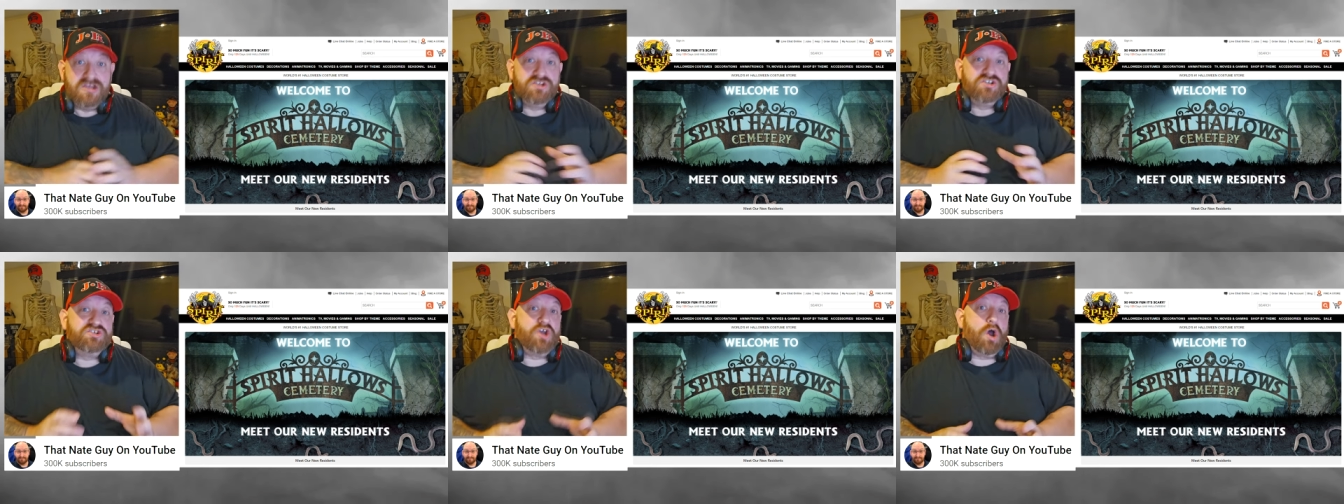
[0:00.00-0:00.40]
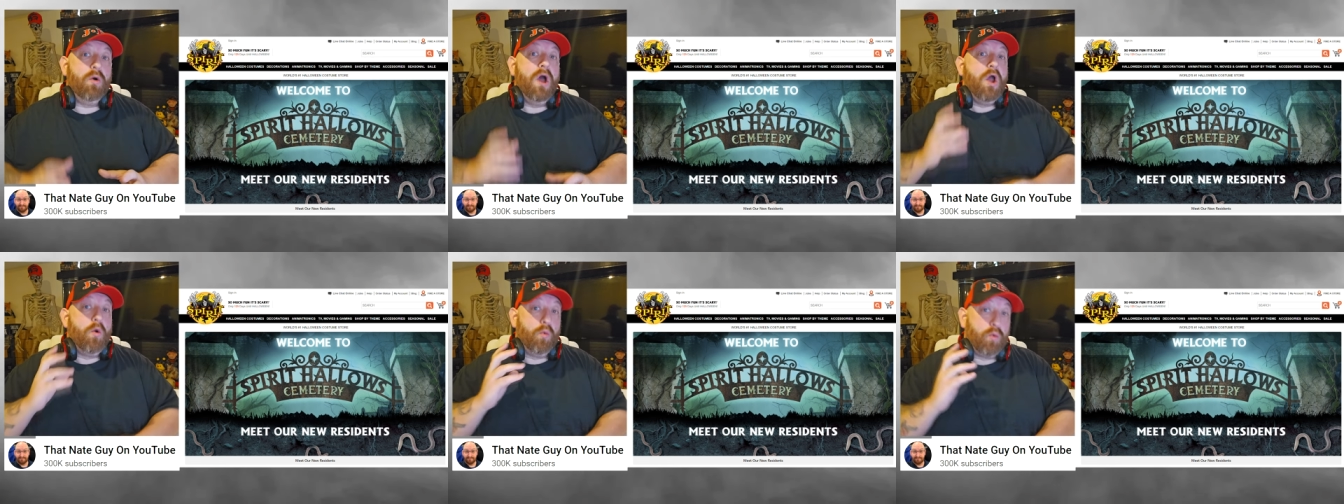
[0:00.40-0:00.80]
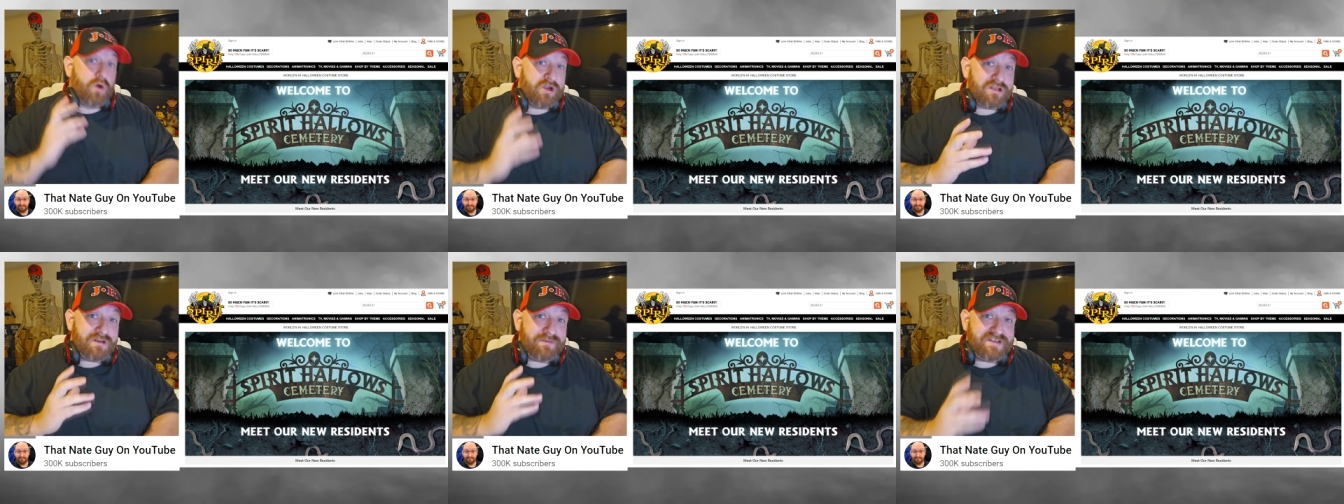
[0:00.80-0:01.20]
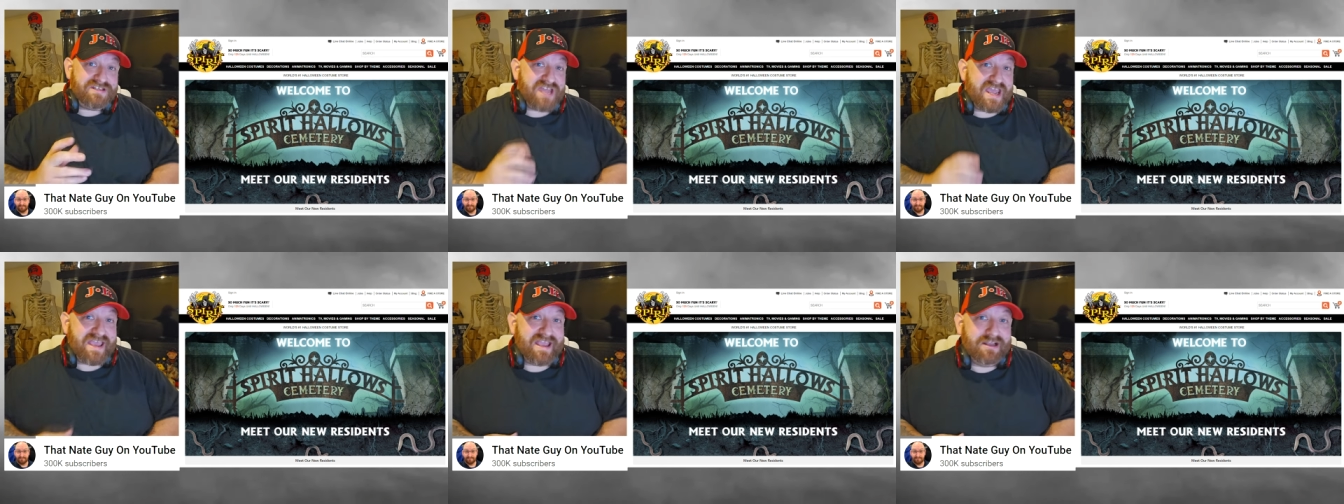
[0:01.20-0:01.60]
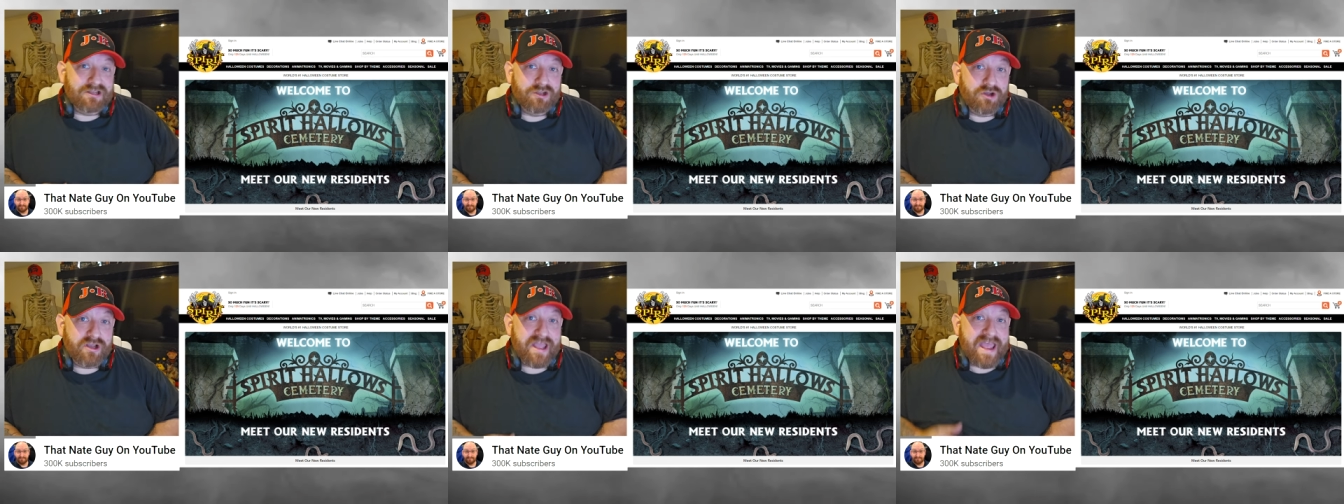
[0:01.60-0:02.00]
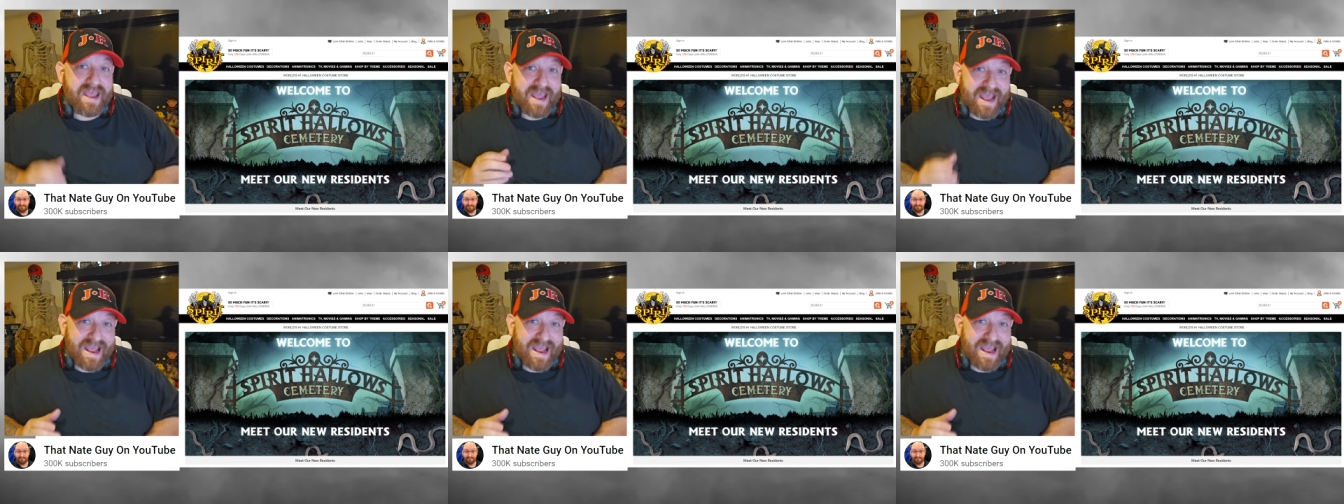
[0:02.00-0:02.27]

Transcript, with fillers: So we're going to be taking a look